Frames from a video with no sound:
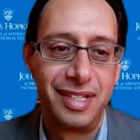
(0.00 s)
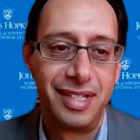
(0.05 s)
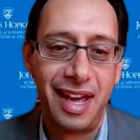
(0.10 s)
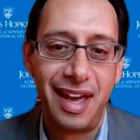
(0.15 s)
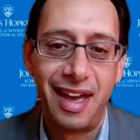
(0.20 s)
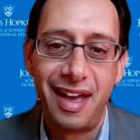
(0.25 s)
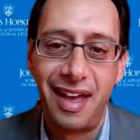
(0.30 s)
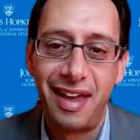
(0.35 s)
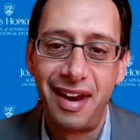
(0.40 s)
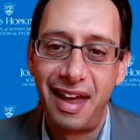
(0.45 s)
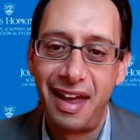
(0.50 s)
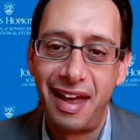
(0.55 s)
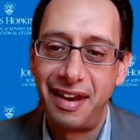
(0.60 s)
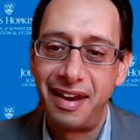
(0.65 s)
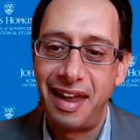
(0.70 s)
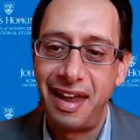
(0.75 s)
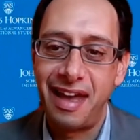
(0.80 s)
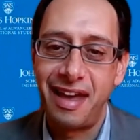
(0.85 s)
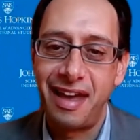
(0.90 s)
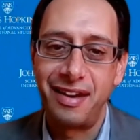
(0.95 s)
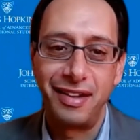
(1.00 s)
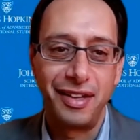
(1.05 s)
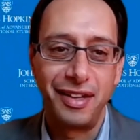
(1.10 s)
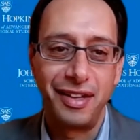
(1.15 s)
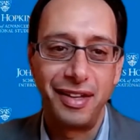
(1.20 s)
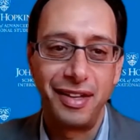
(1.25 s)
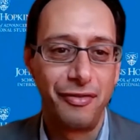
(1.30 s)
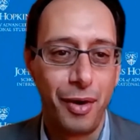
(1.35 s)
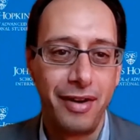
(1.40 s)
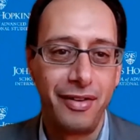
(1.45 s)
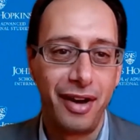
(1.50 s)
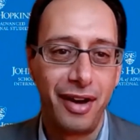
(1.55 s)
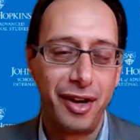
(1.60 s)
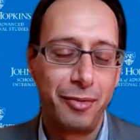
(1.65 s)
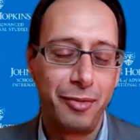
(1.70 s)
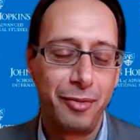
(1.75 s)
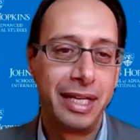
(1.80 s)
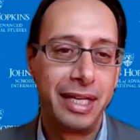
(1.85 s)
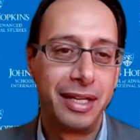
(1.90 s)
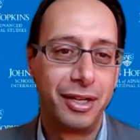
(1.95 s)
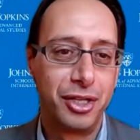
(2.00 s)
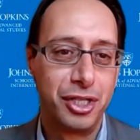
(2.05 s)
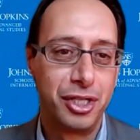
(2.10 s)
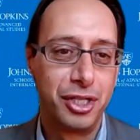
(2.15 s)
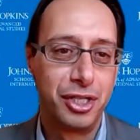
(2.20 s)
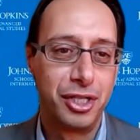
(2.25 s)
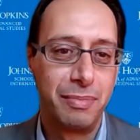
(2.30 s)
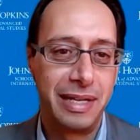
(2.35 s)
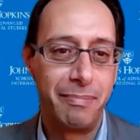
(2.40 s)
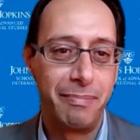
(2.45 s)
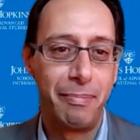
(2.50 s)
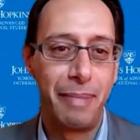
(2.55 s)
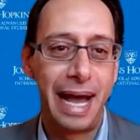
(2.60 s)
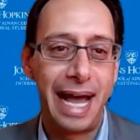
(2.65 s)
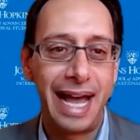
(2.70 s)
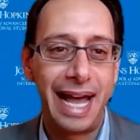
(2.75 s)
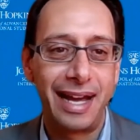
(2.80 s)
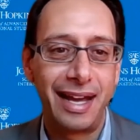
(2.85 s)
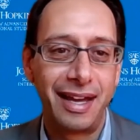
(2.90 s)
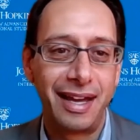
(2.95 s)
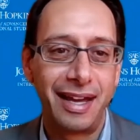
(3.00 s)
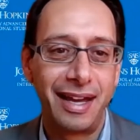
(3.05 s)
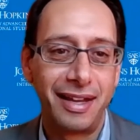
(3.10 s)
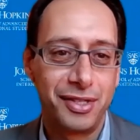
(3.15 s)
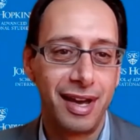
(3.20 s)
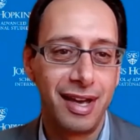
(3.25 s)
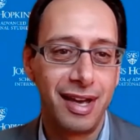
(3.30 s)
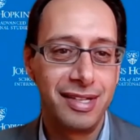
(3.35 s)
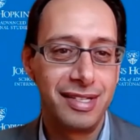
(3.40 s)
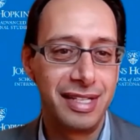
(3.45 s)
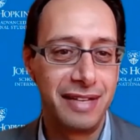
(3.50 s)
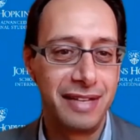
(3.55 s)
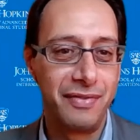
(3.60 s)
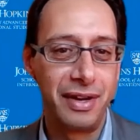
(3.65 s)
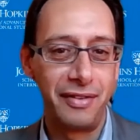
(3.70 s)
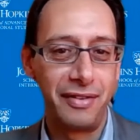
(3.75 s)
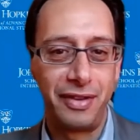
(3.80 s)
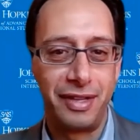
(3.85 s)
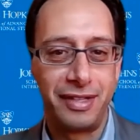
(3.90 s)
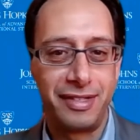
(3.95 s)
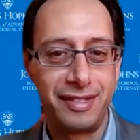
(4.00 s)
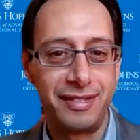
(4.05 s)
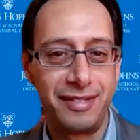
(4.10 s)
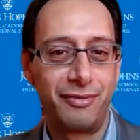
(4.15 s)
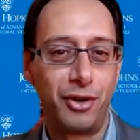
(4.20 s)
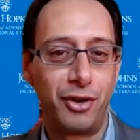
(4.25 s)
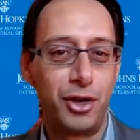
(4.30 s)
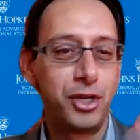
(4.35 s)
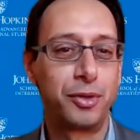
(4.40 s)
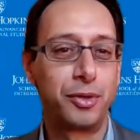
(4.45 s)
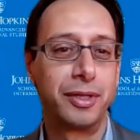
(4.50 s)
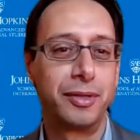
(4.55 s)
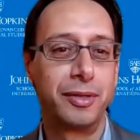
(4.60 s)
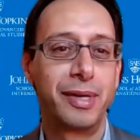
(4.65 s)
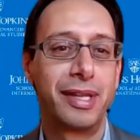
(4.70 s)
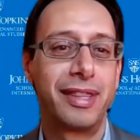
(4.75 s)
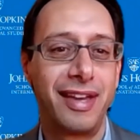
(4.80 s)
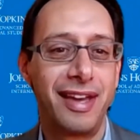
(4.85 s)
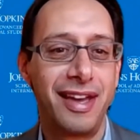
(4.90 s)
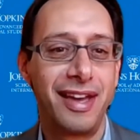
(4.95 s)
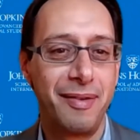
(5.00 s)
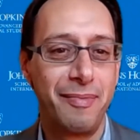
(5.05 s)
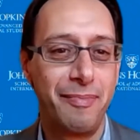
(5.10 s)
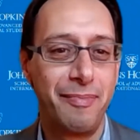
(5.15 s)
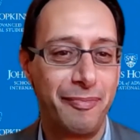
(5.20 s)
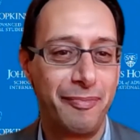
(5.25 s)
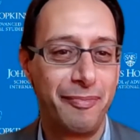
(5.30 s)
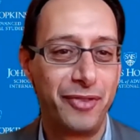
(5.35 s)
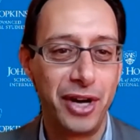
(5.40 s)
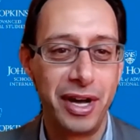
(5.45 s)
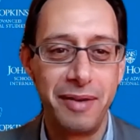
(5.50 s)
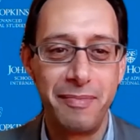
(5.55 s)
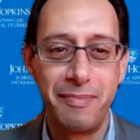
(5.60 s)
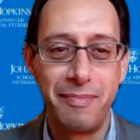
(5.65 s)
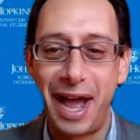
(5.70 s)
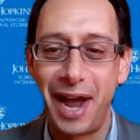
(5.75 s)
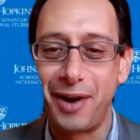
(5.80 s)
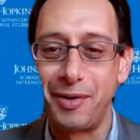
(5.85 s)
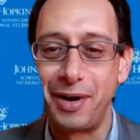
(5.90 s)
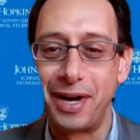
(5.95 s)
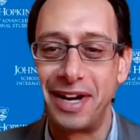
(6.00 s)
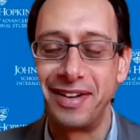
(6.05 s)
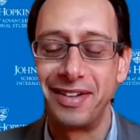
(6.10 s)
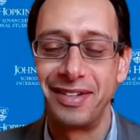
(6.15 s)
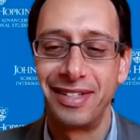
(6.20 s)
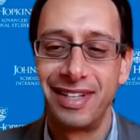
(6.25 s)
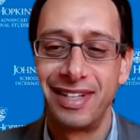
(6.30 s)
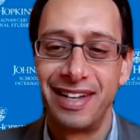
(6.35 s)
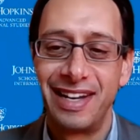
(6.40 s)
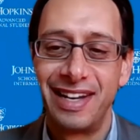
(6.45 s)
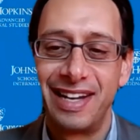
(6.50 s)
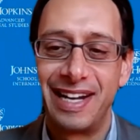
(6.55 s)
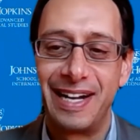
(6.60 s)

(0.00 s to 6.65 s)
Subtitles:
Dan and Andy, for inviting me. Good to be back at SAIS, even if it's virtual with a fun background.